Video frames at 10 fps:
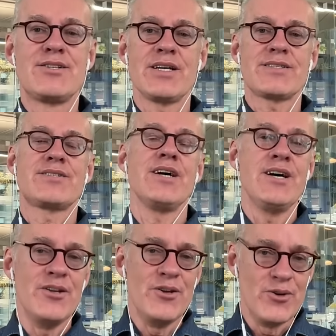just
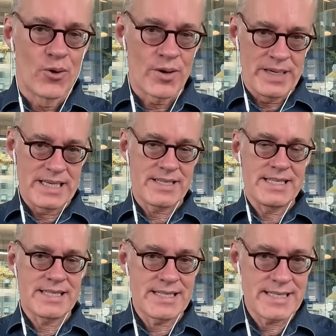enormous
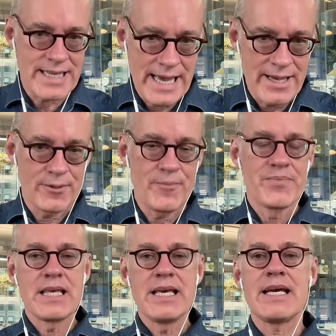it's scale
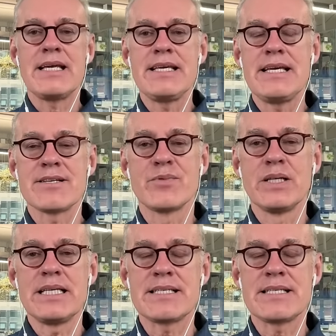and he has really